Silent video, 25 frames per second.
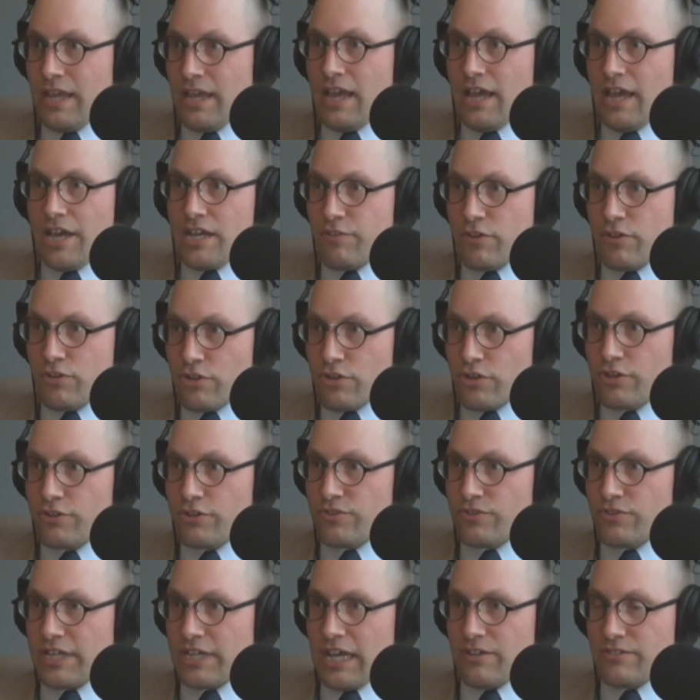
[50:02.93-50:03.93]
And if you look at
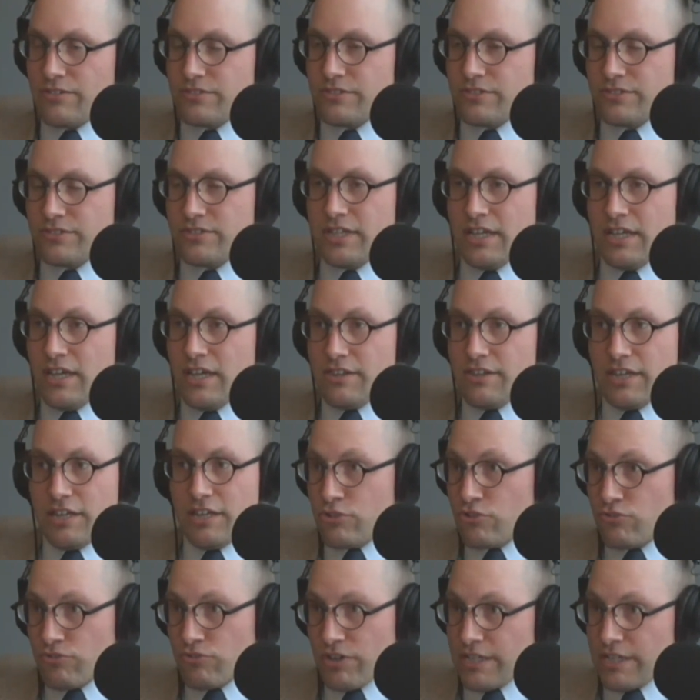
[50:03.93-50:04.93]
those houses, they
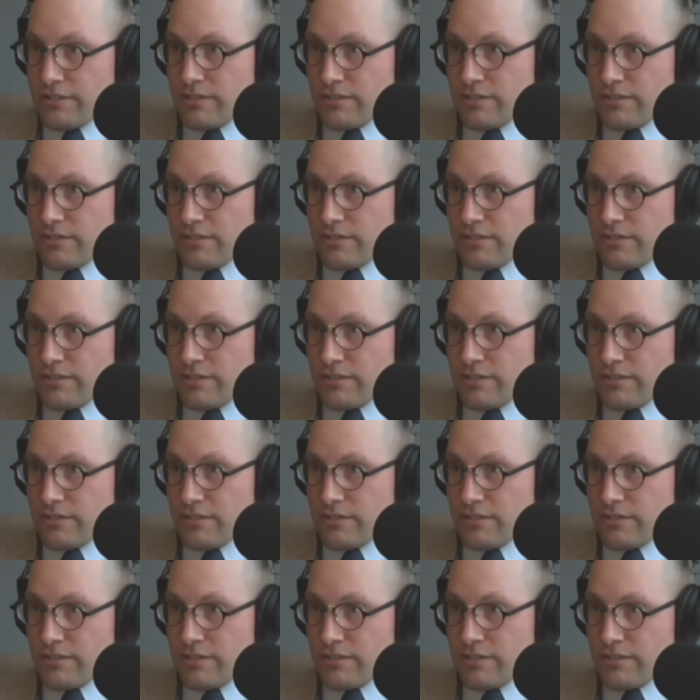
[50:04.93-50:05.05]
look great.